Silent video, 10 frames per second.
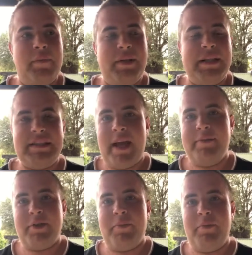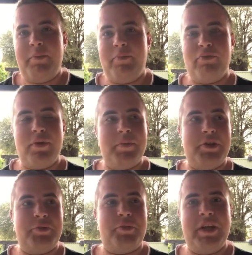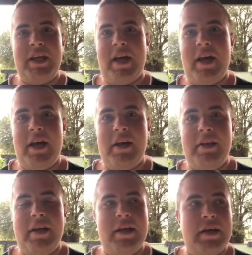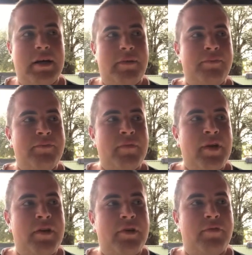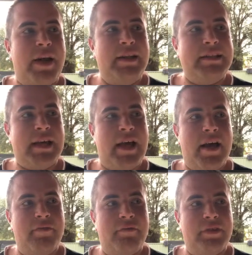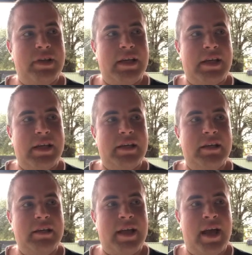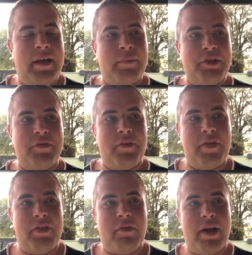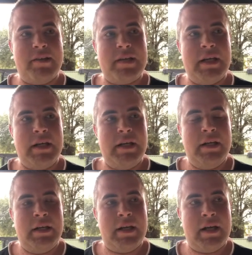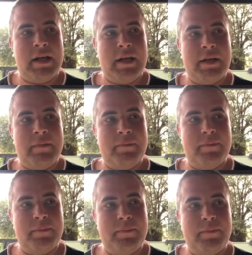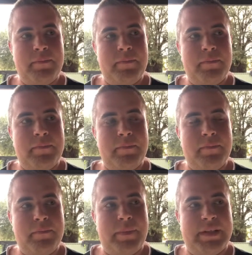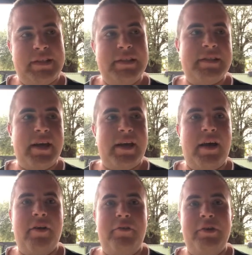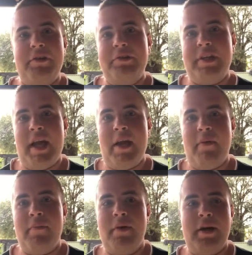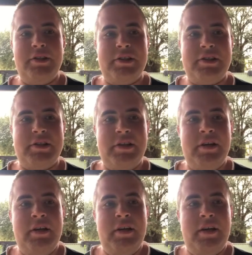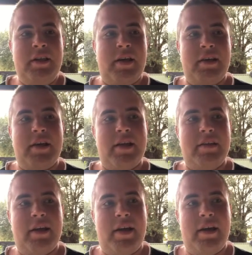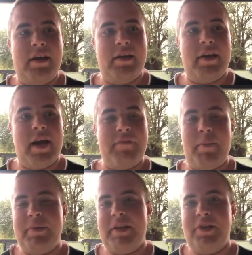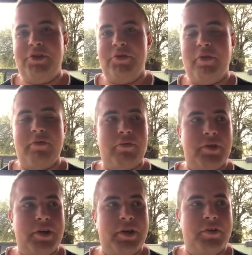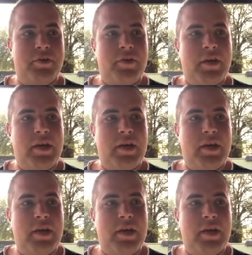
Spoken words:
But this game is going to be pretty hard. The Raiders aren't really that much of a threat. But since they are a really good team, I just think that they have that potential of a really good